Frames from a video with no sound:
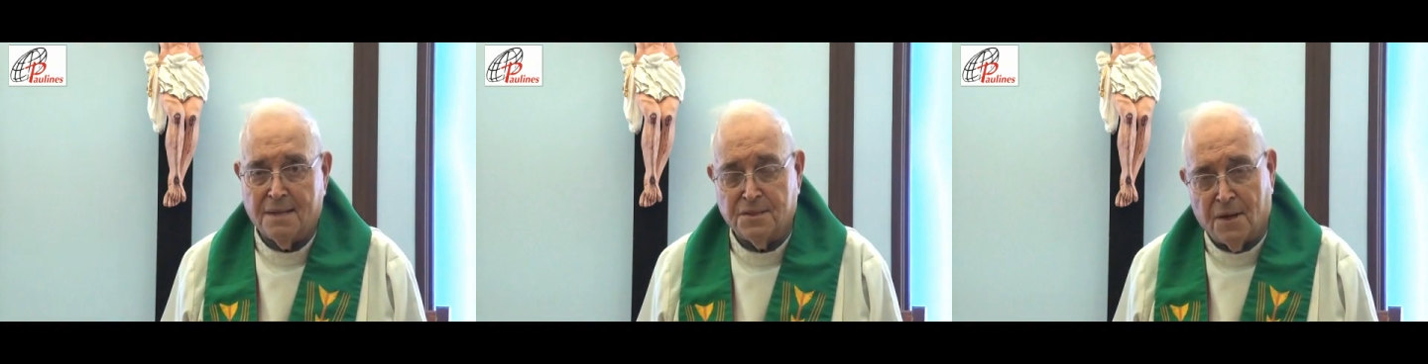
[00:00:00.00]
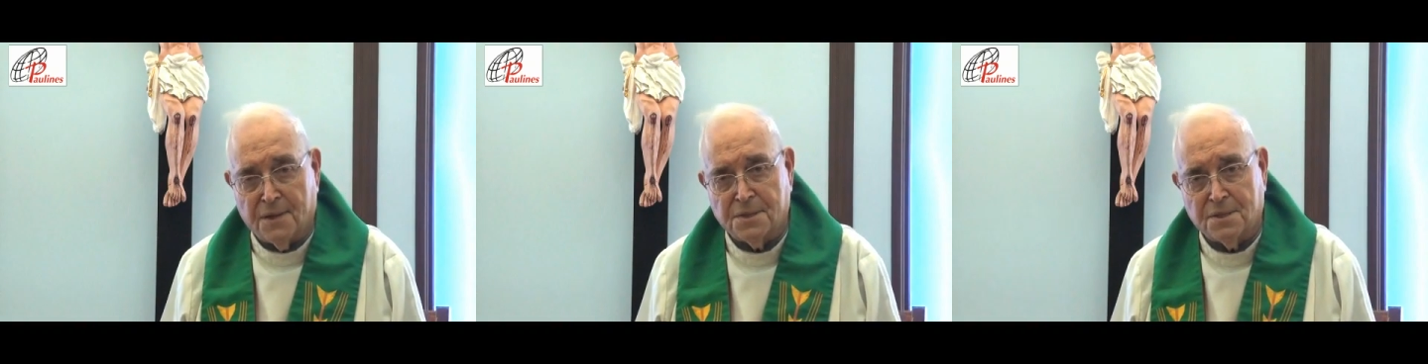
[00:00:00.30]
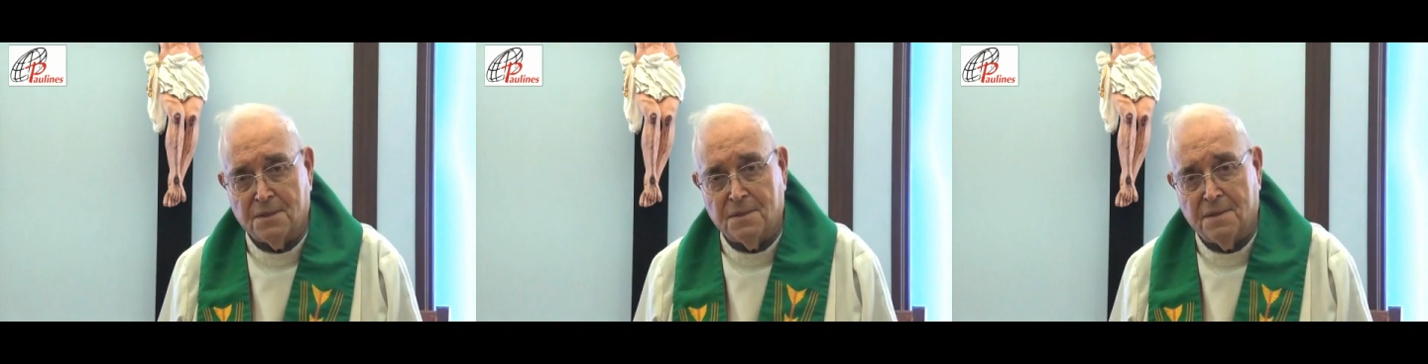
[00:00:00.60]
Is
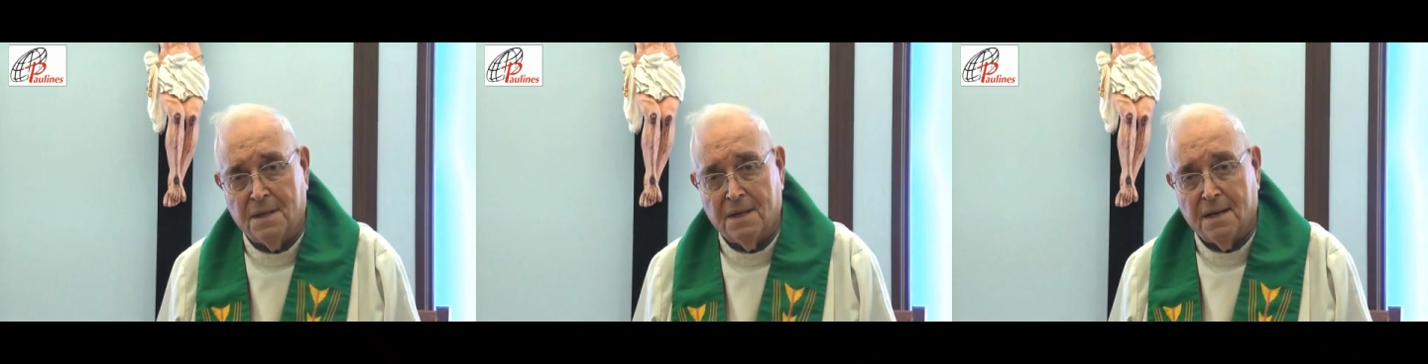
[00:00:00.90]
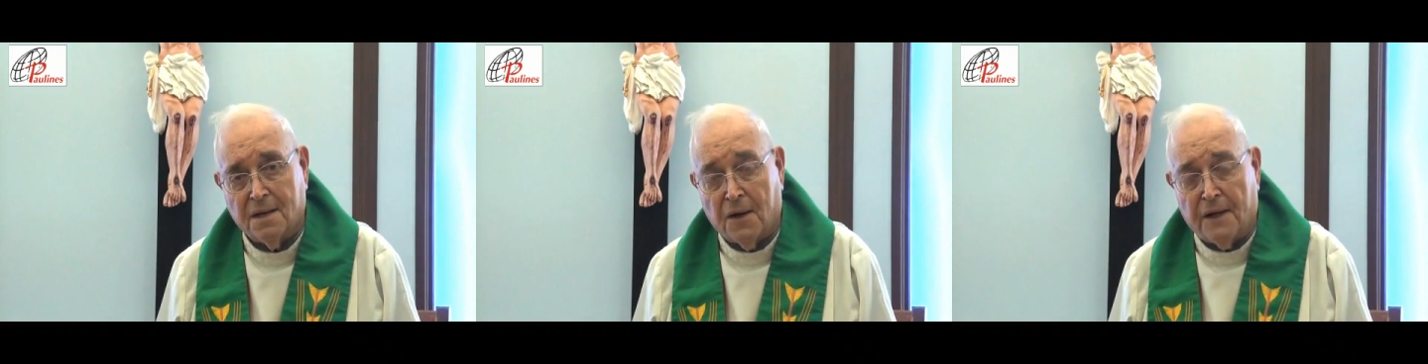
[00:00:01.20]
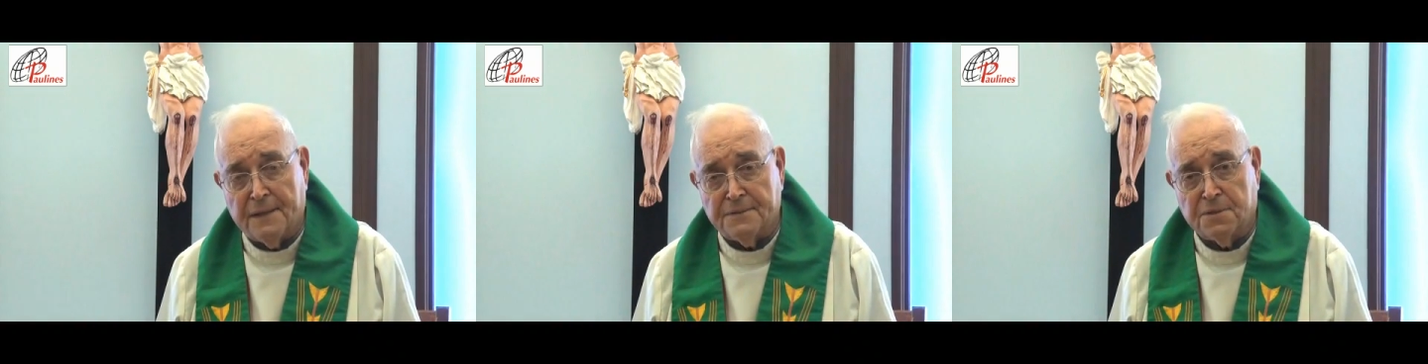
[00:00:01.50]
also
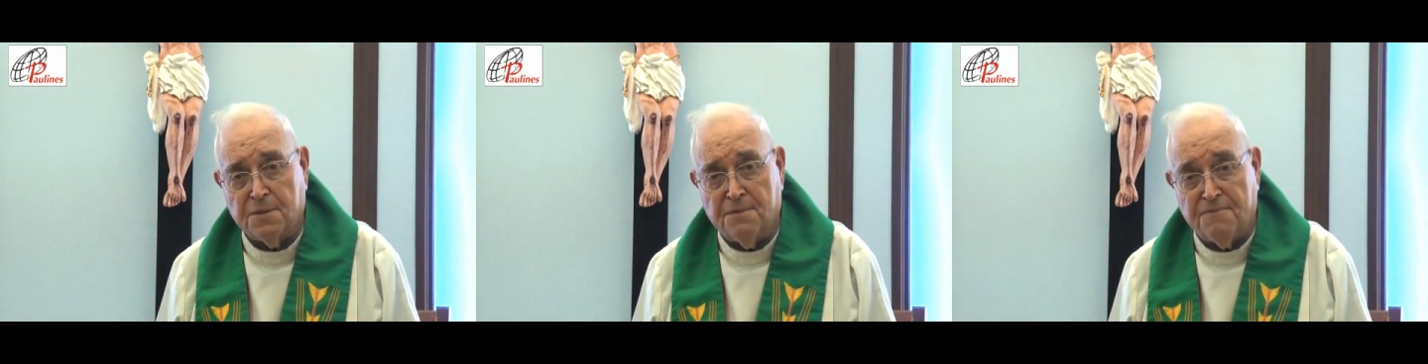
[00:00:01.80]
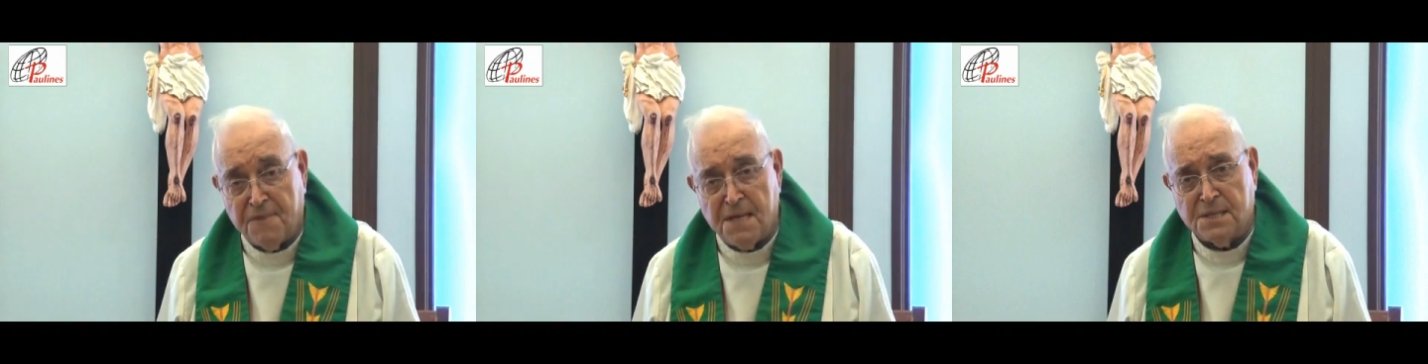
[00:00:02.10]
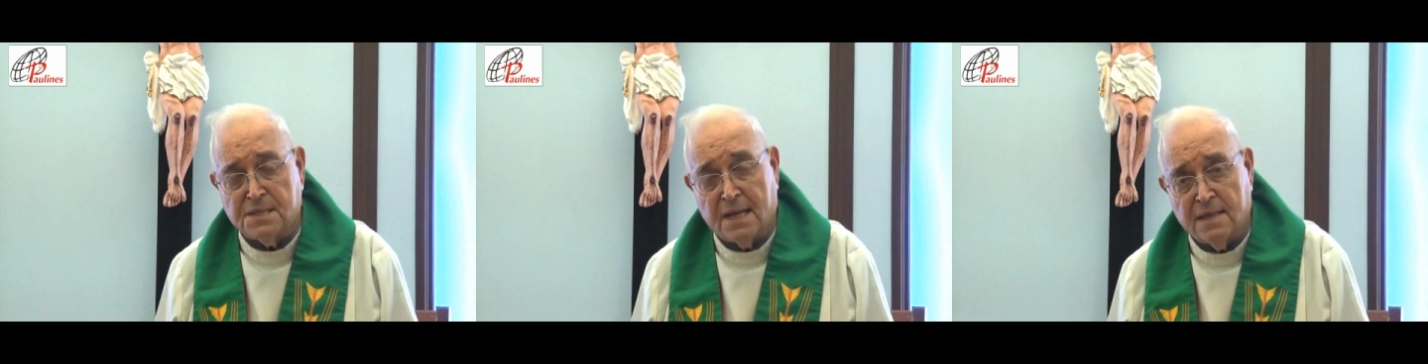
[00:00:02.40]
called to
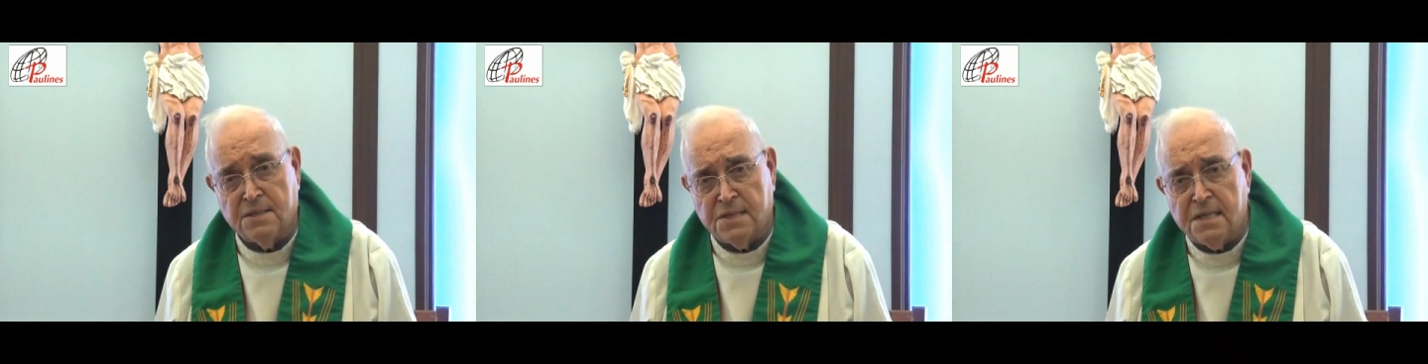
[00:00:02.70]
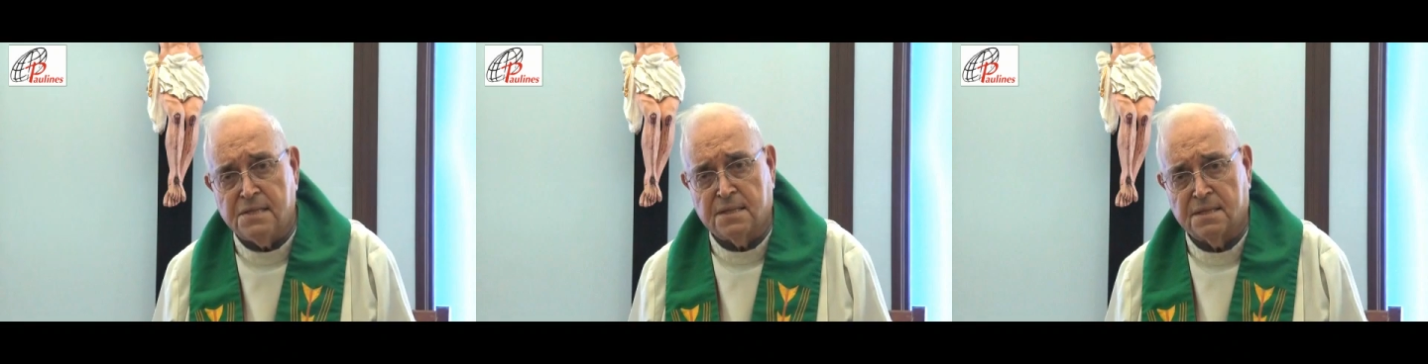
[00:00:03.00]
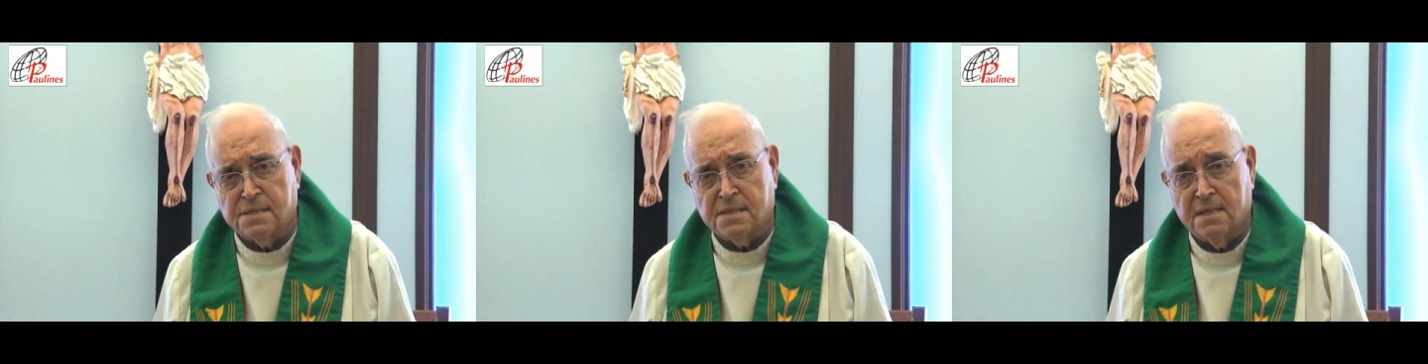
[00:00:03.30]
feast on
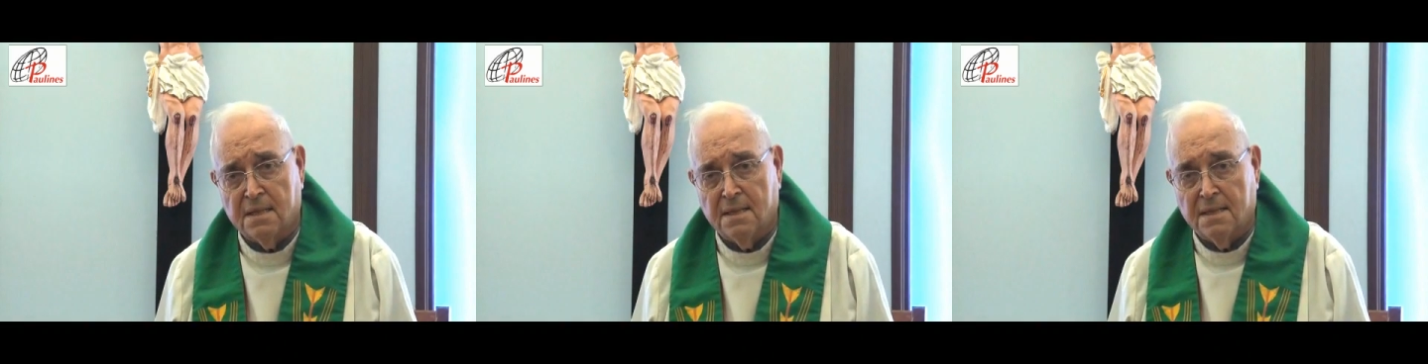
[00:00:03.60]
Jesus